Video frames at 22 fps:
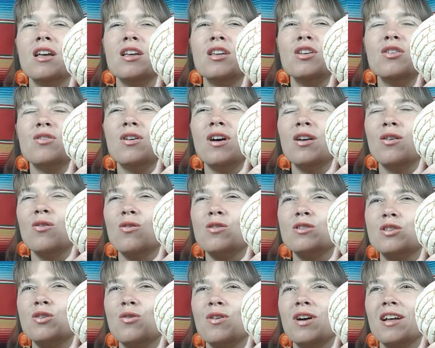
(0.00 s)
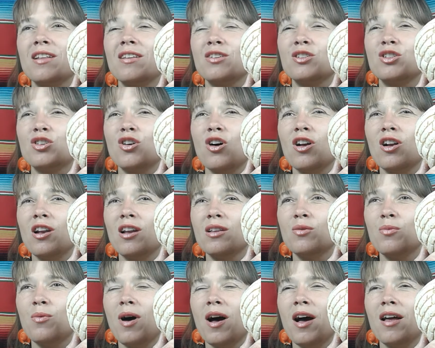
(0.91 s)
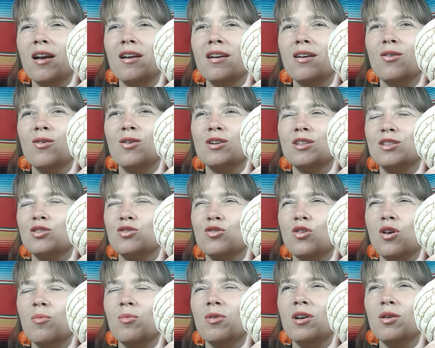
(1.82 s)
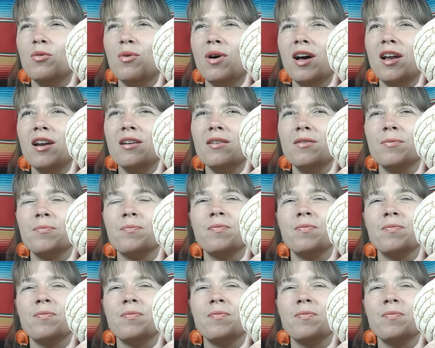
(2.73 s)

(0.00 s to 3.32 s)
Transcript: You can also get a chocolate one or strawberry one.